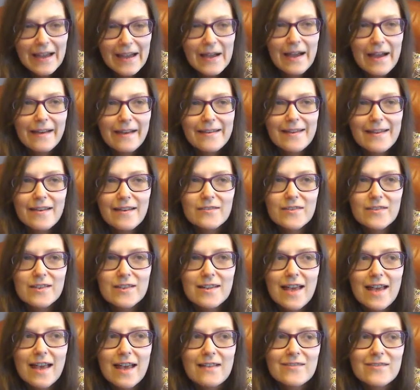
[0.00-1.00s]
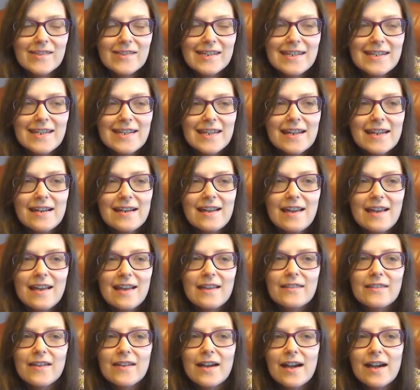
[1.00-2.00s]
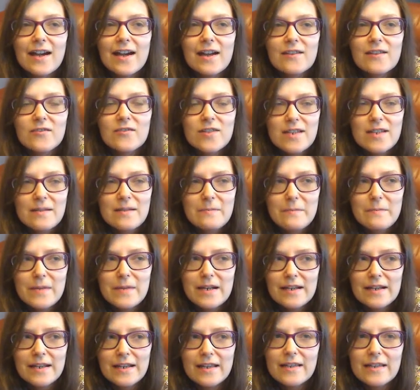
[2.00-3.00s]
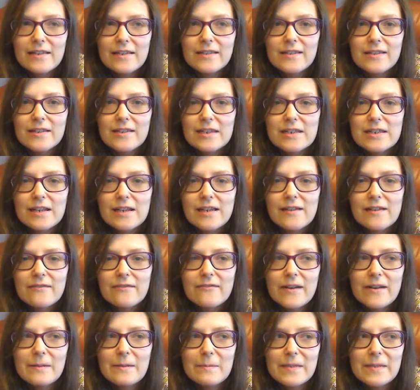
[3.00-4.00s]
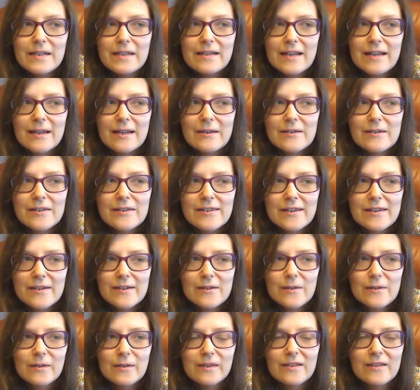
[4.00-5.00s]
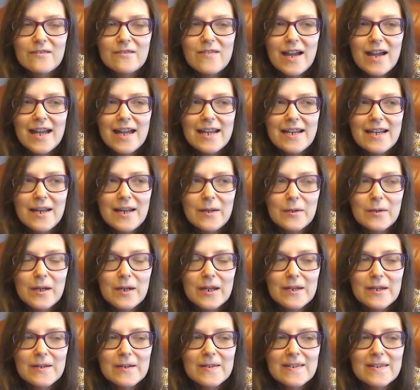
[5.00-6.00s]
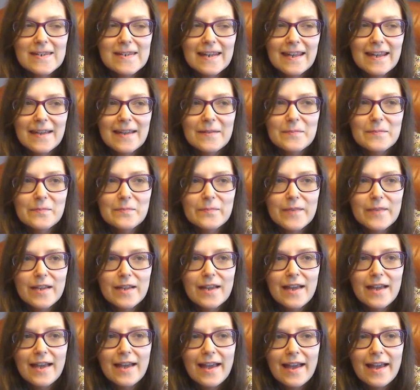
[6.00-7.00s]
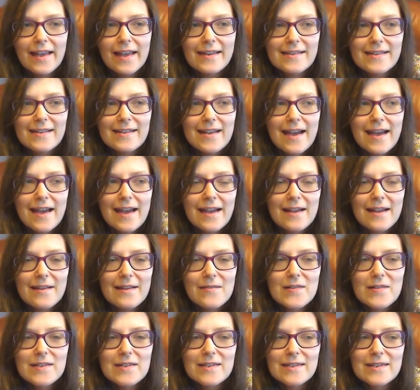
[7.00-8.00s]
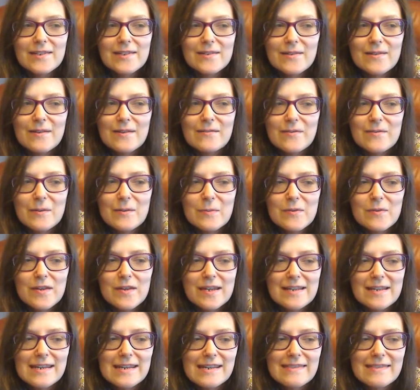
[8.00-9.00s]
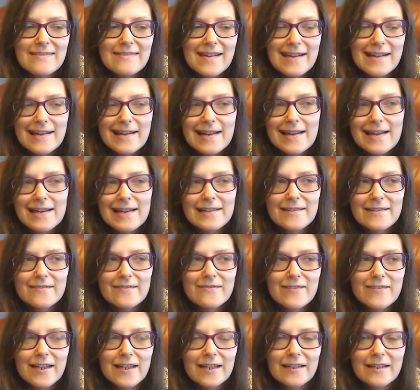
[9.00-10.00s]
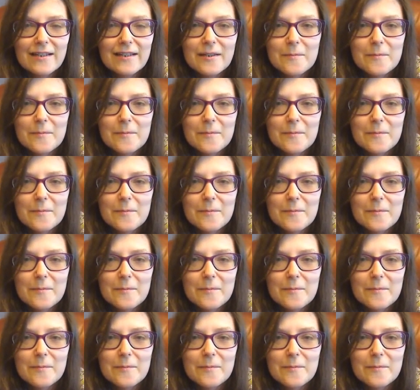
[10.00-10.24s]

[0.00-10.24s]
And I've seen that at Drayton Manor there's a family coaster called the Rhino Coaster, and I want to sort of upgrade to that kind of thing,